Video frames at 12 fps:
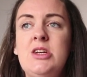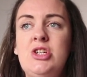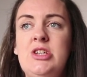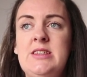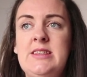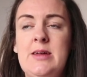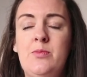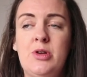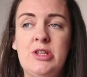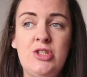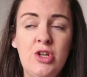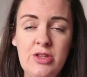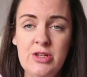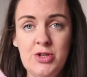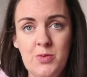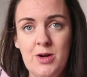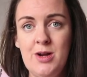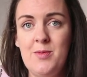She said, but it's nothing
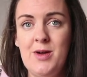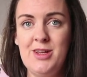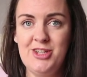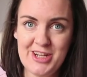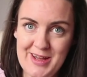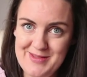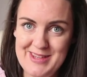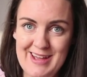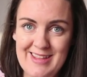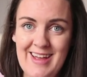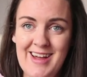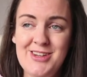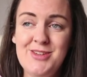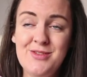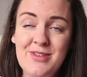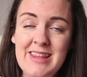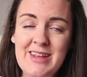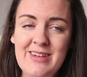to worry about. She kept saying that,
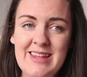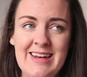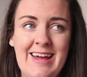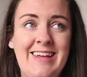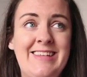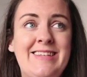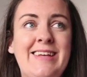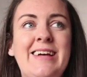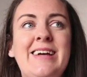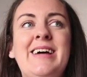she's really, really nice.